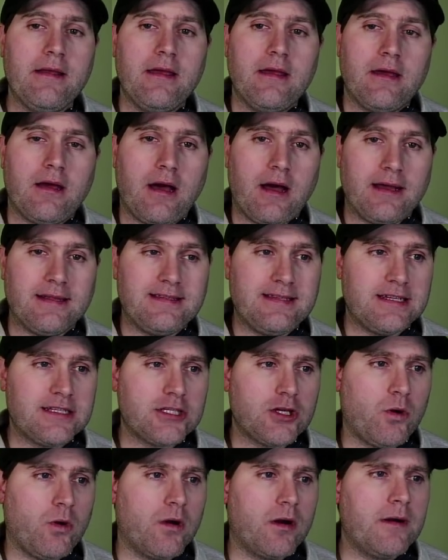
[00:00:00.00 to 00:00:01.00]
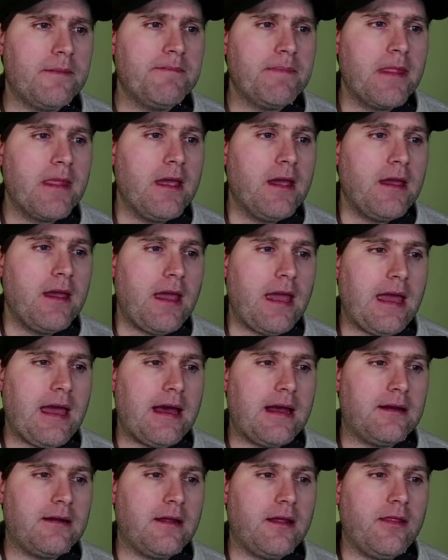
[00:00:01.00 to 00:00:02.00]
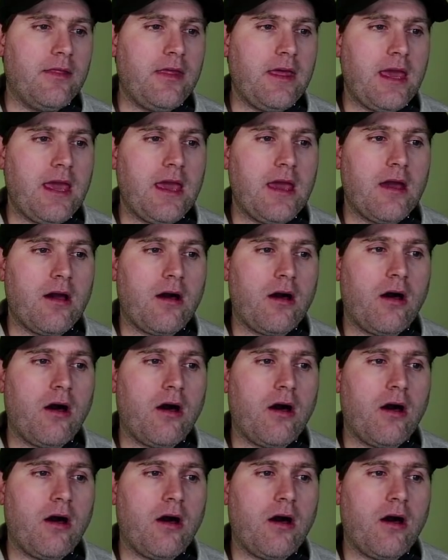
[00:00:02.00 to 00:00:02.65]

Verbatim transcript: uh, Discord. And the